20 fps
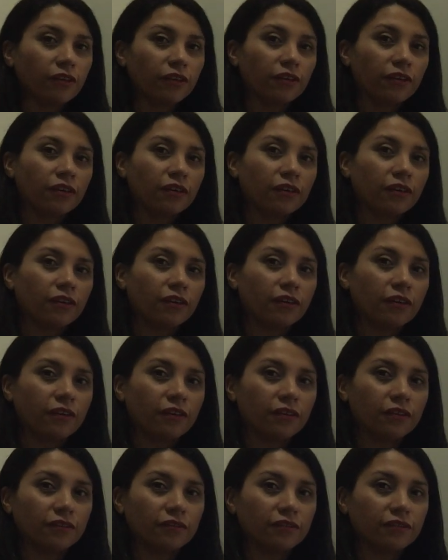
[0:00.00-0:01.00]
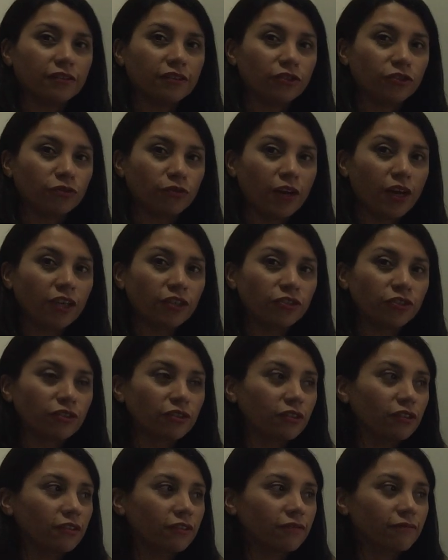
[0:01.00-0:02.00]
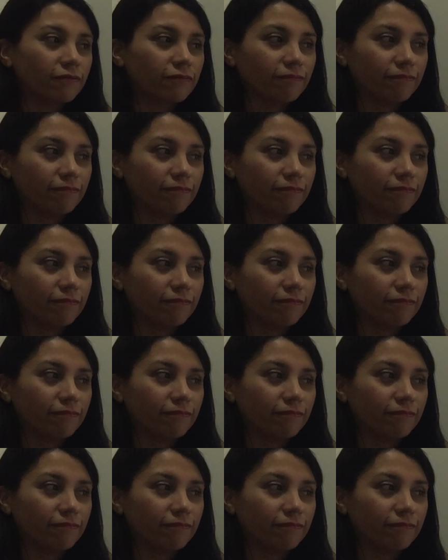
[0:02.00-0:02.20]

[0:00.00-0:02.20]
the structure